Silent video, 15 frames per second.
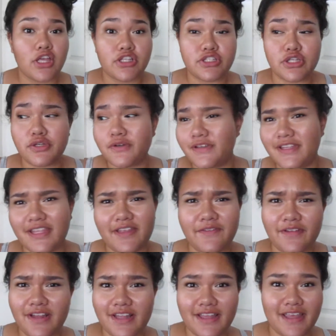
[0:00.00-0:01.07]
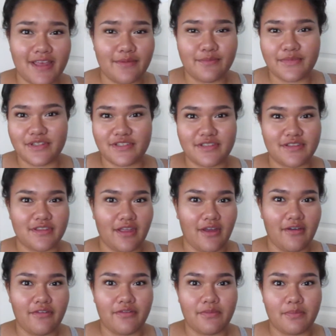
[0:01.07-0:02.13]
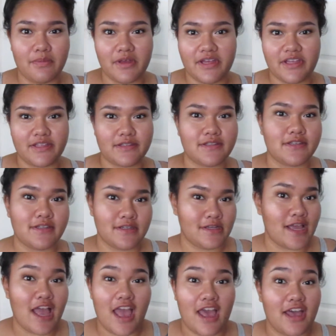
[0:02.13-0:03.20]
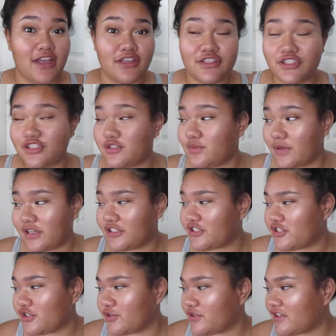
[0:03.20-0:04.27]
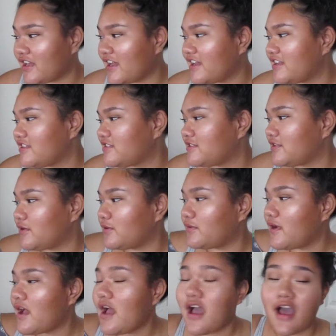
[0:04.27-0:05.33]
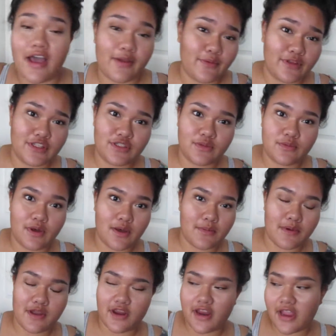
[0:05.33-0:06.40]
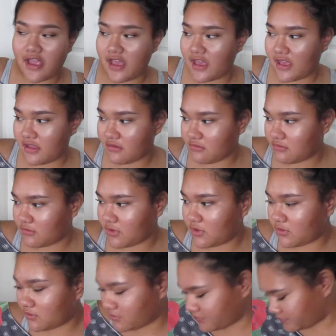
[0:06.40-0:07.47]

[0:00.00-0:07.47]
So I didn't really get much stuff, but I just want to show you guys. So I went to Walmart and I